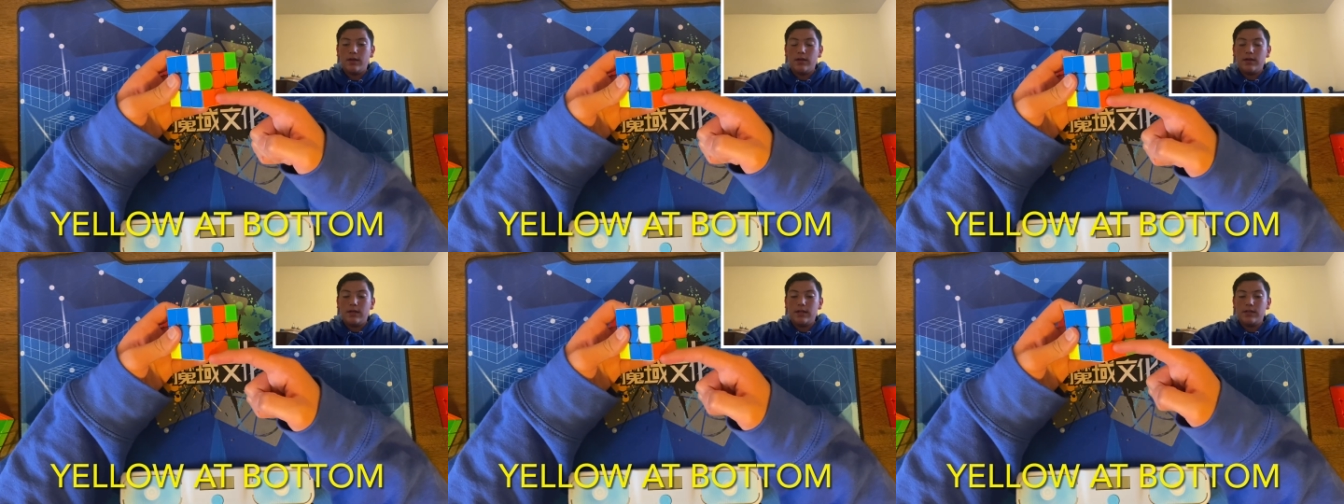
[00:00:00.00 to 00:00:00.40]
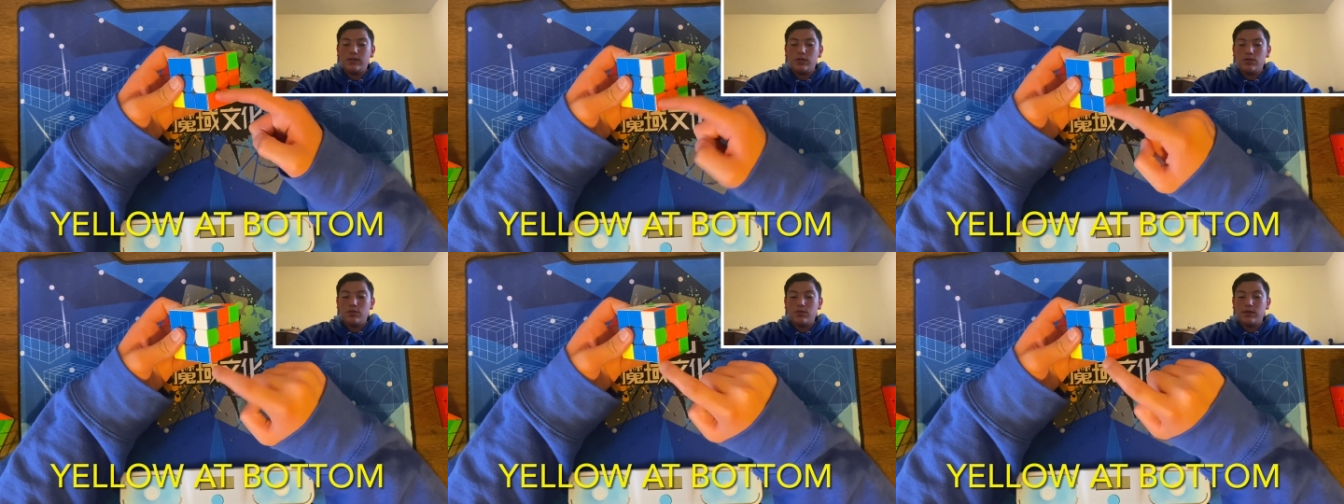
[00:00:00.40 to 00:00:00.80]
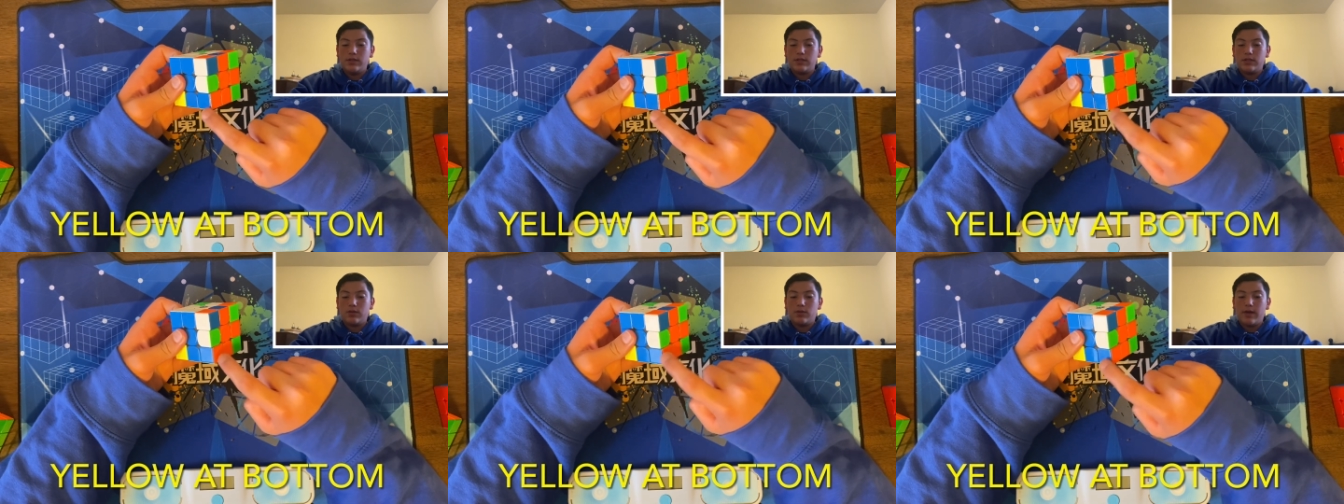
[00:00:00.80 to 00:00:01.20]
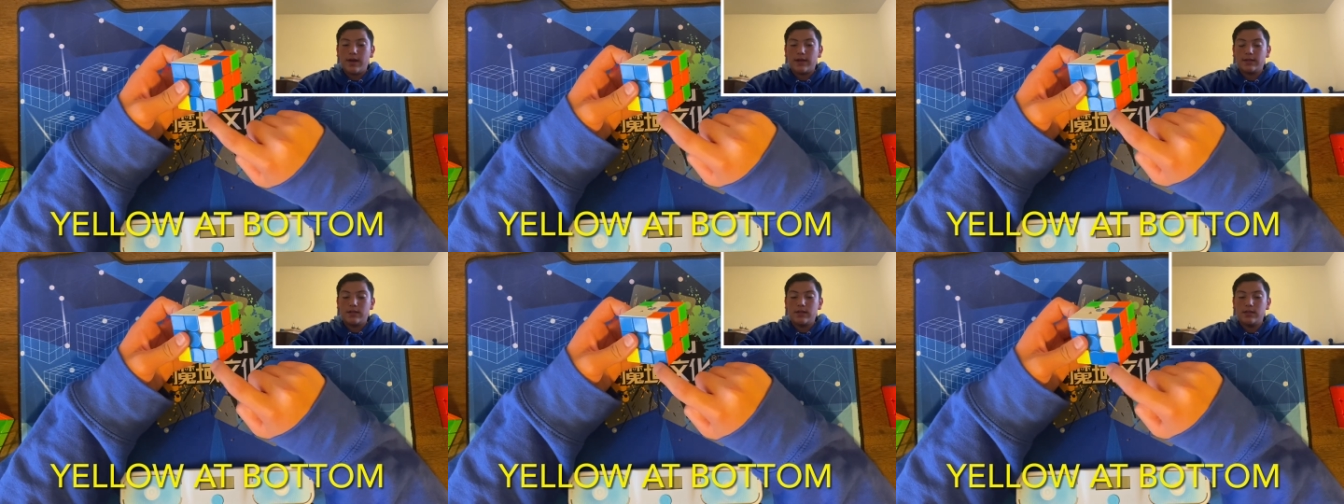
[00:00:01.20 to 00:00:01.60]
into its
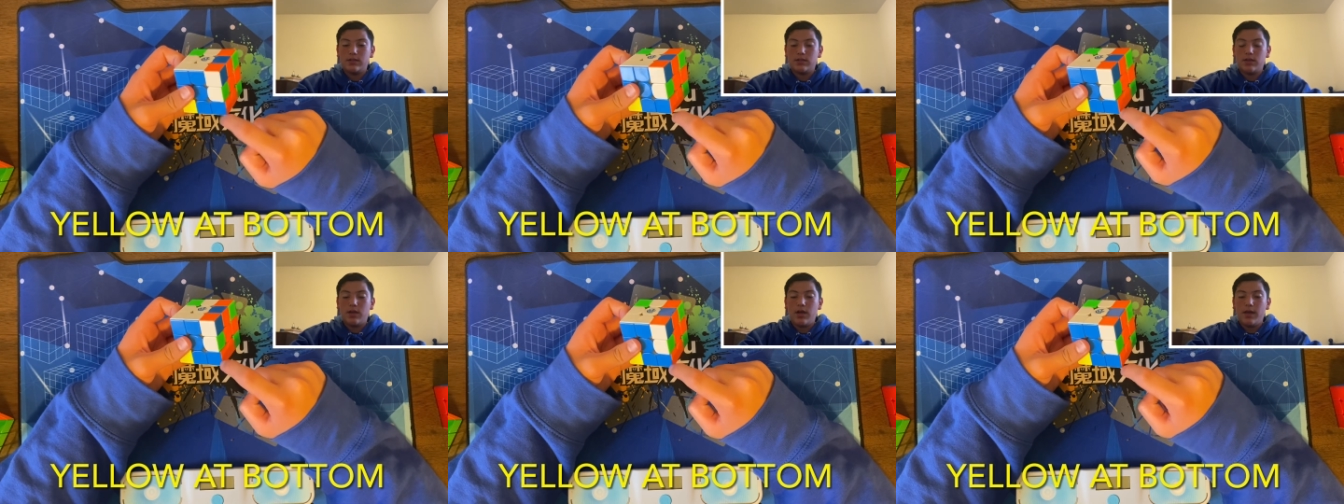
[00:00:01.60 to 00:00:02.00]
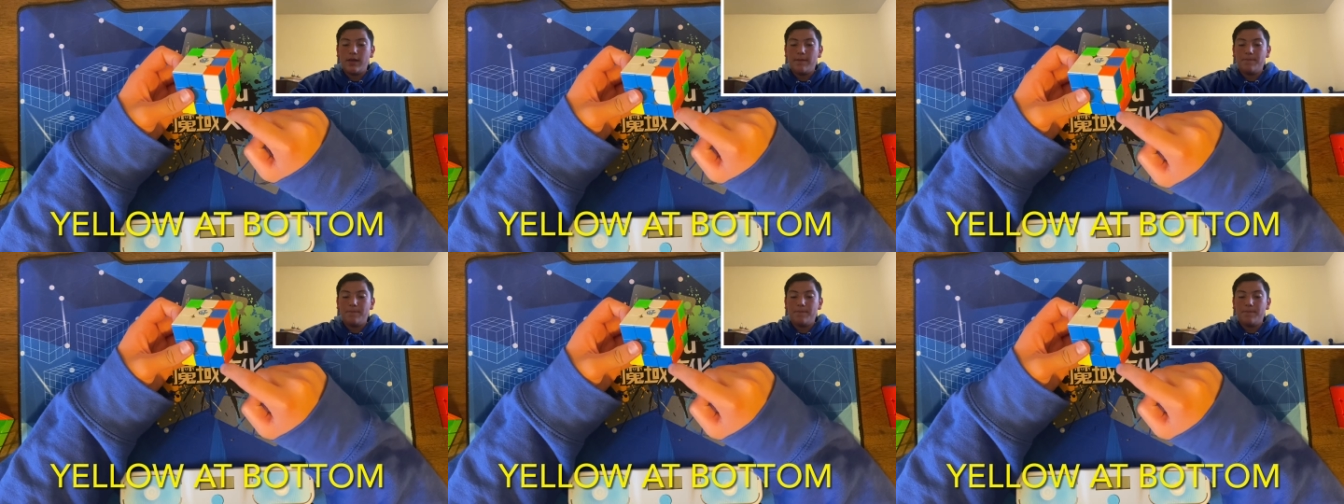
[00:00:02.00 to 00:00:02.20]
correct slot.